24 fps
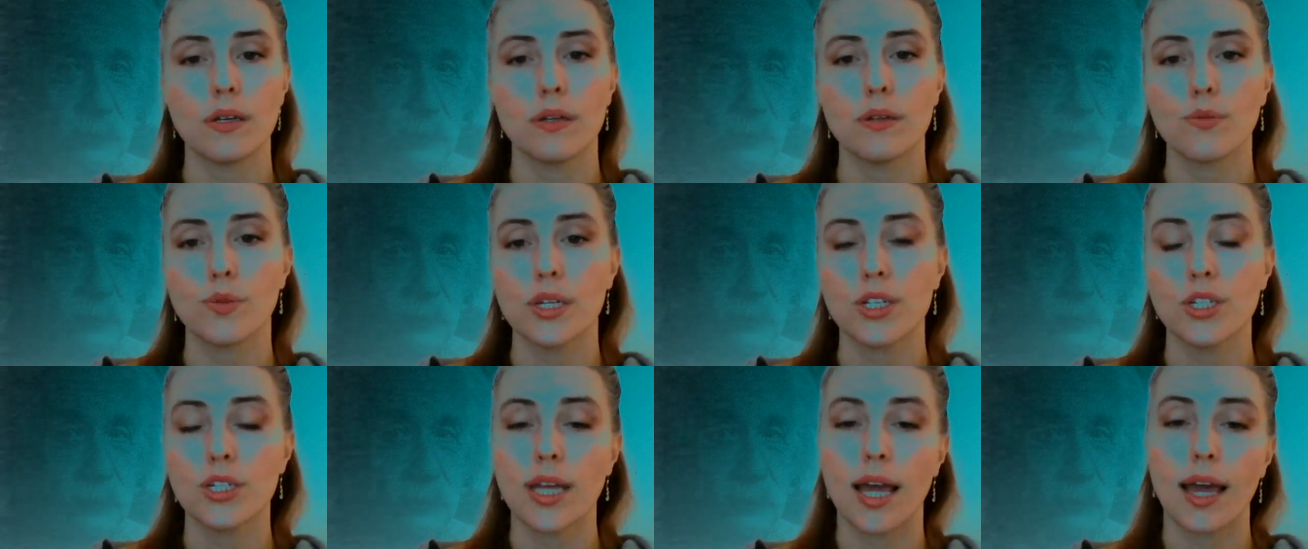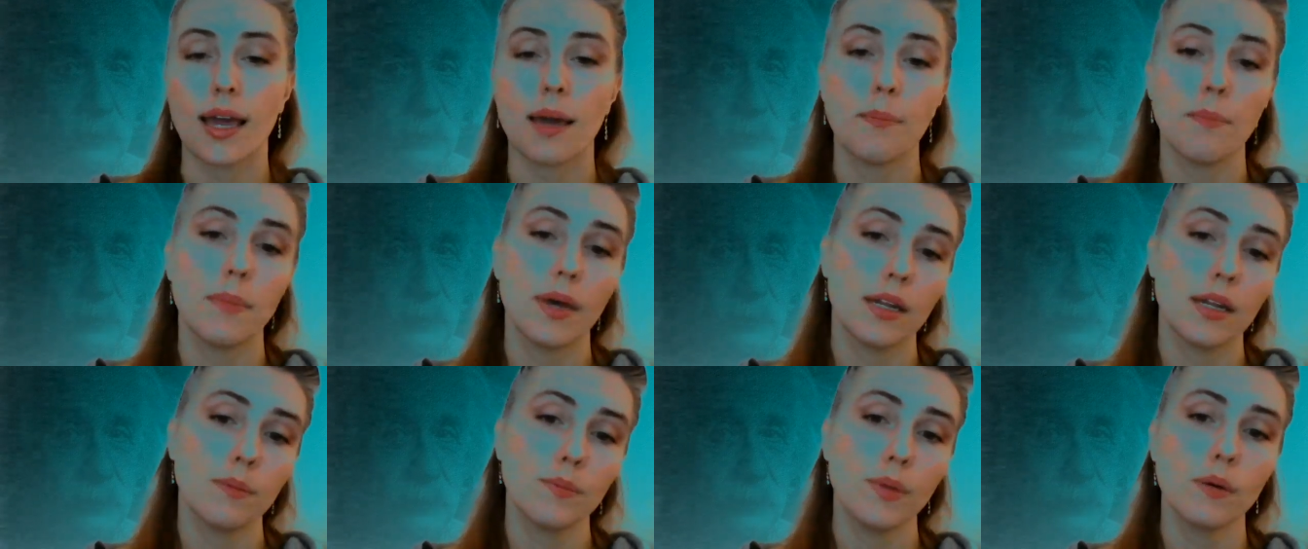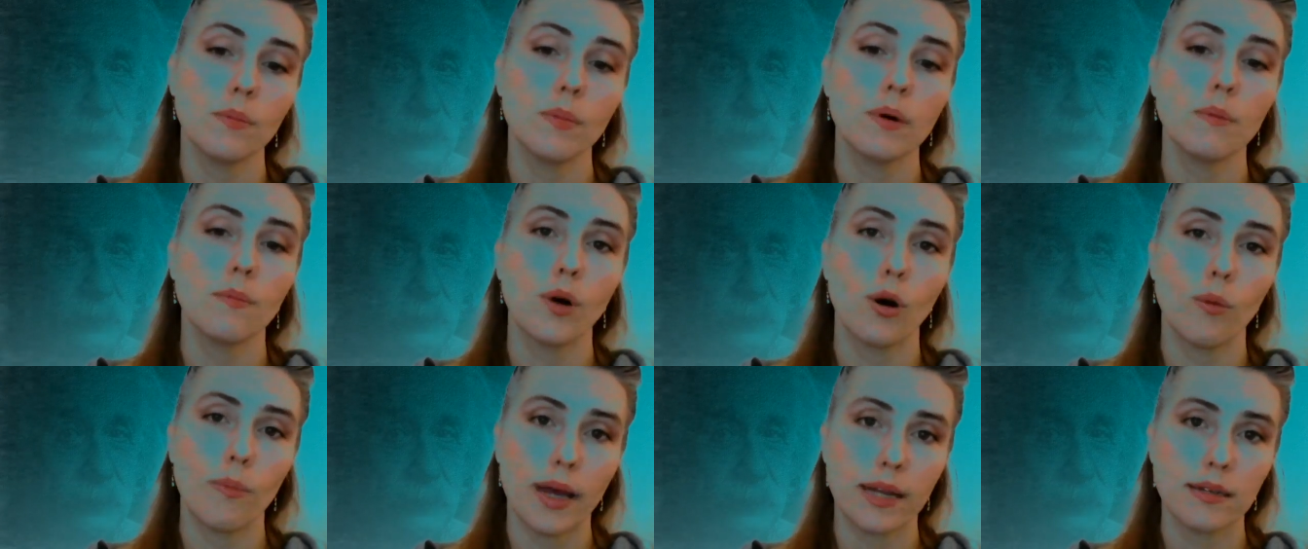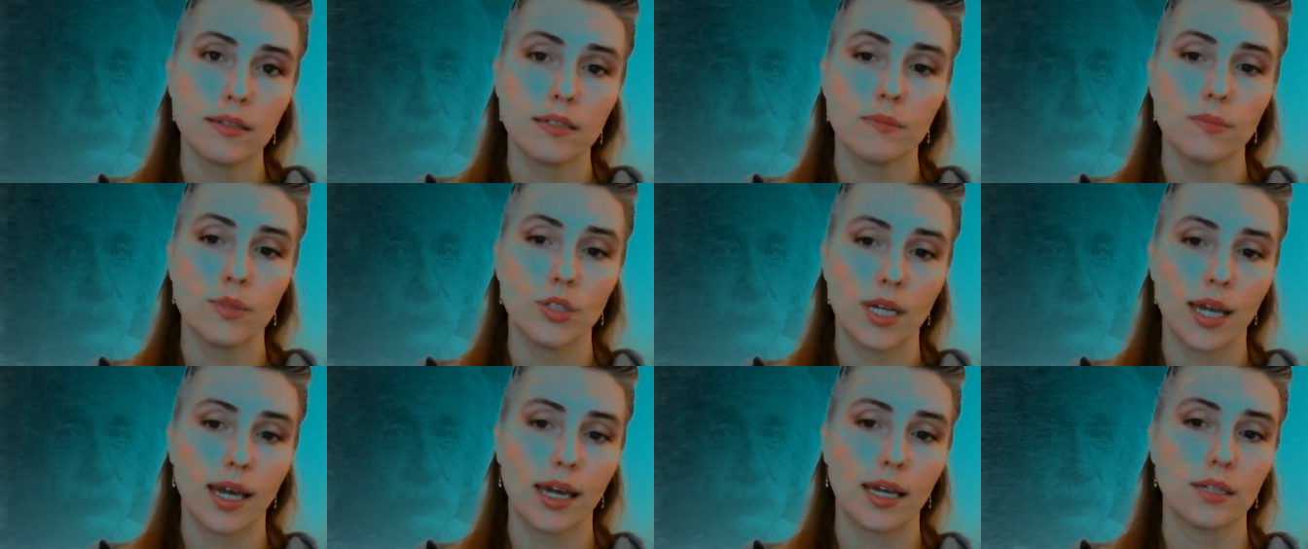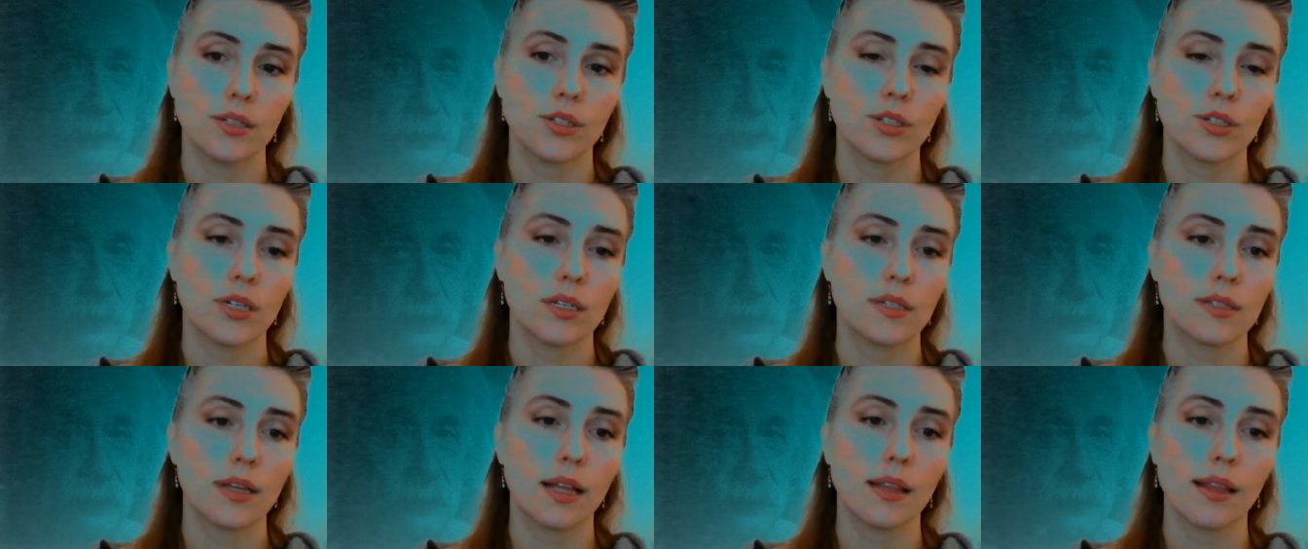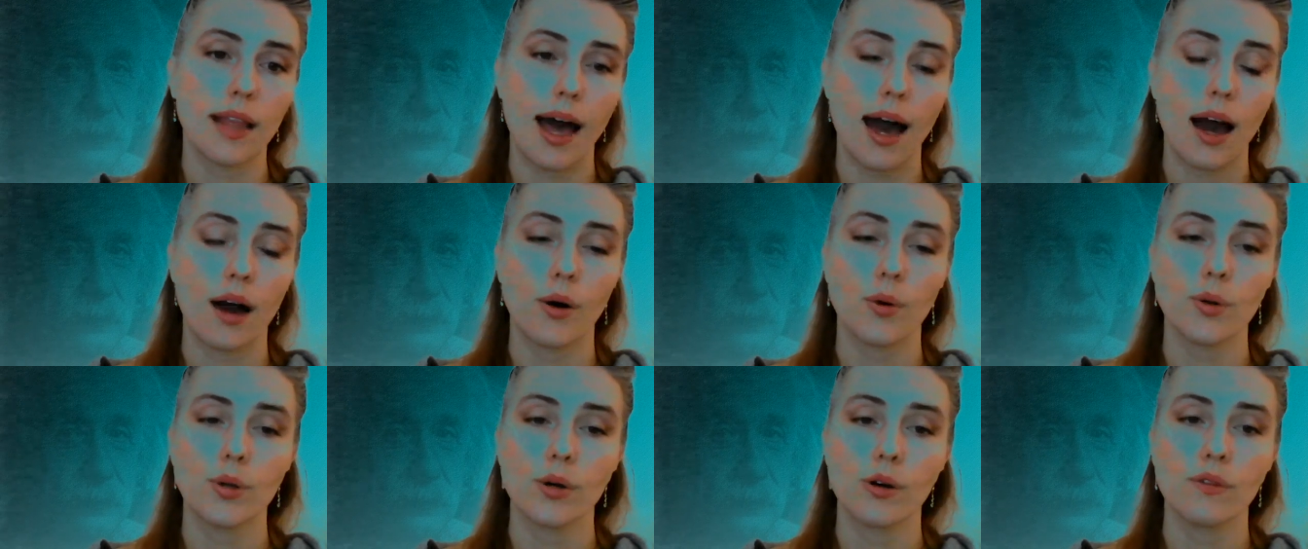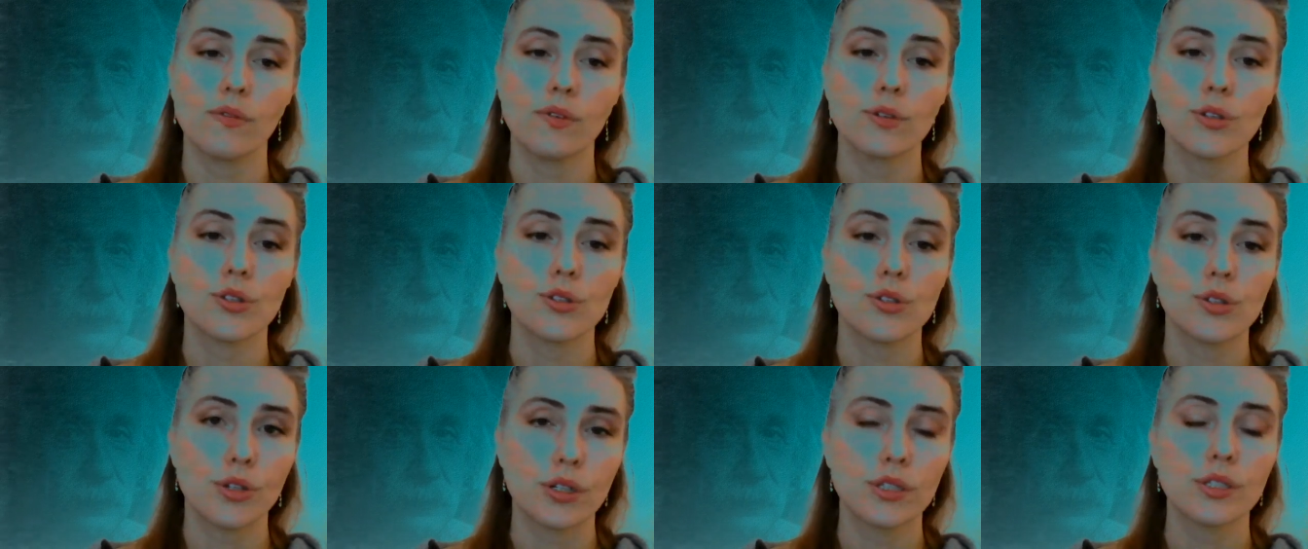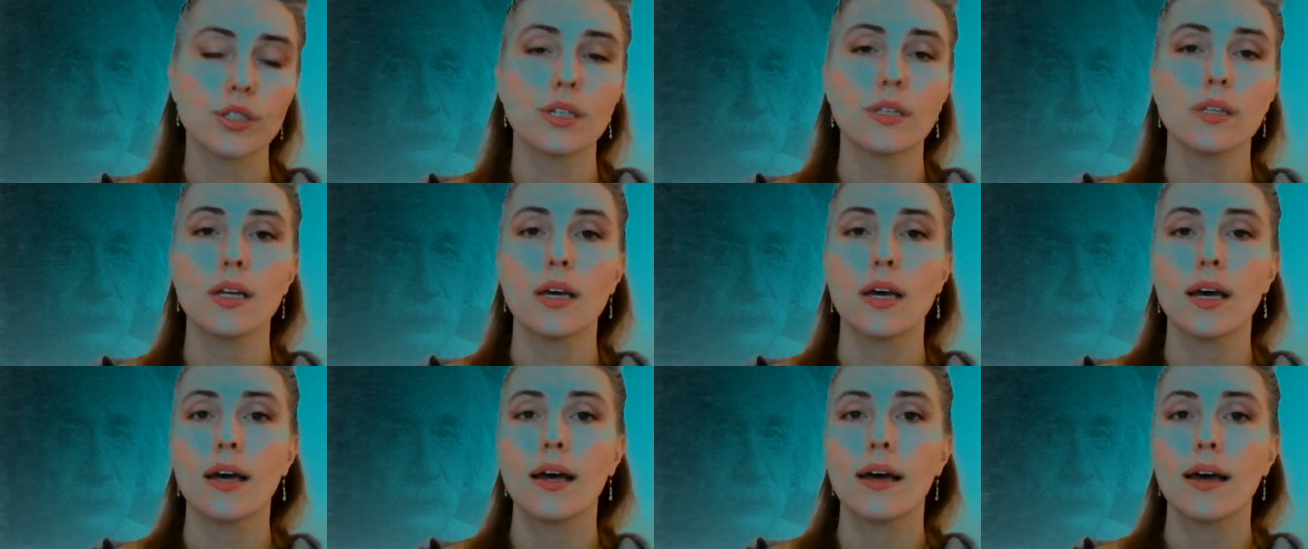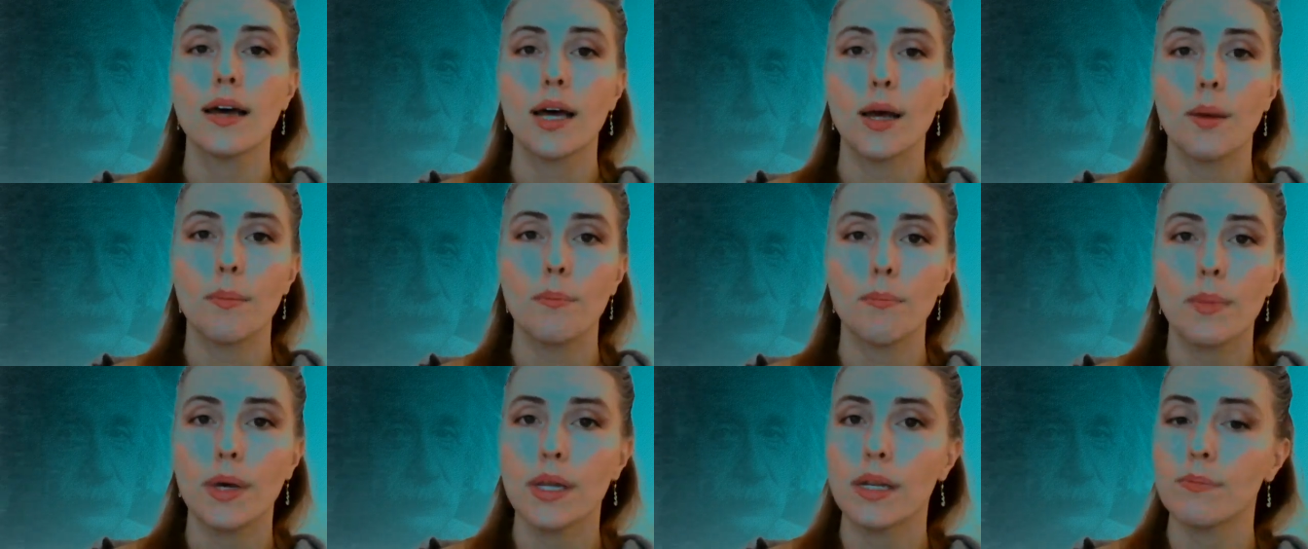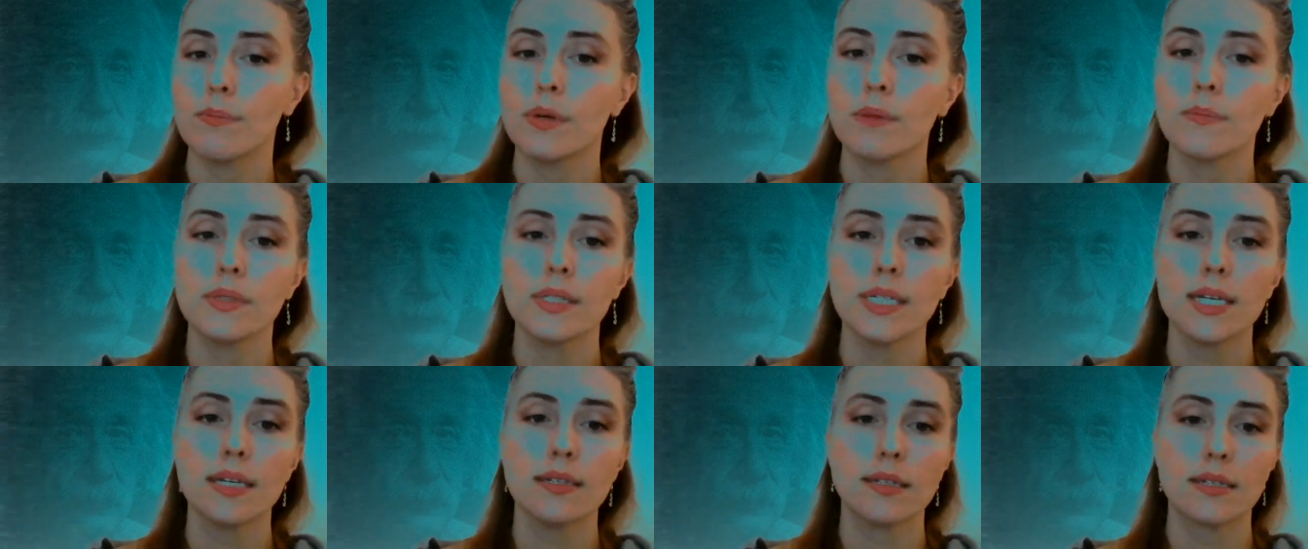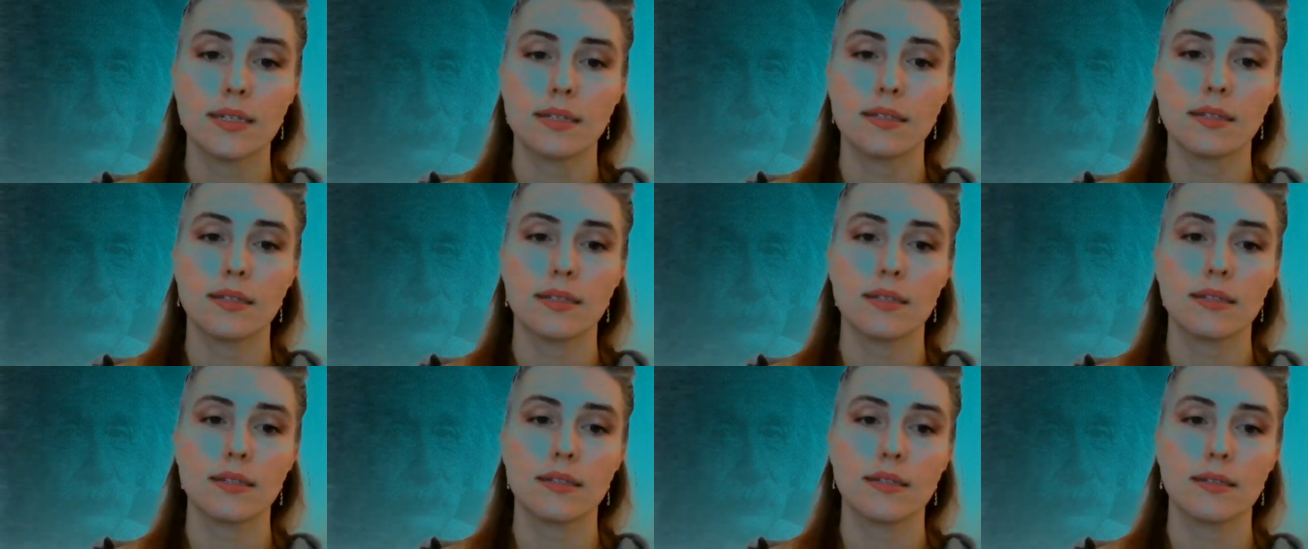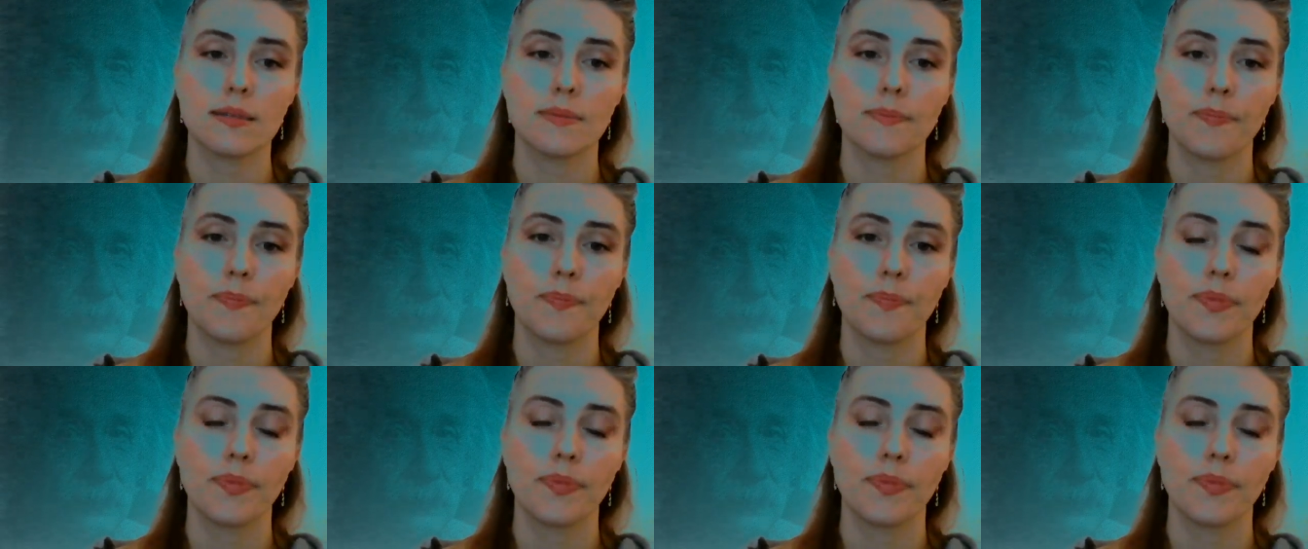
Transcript: in which a minimum momentum change is allowed over certain minimum distances.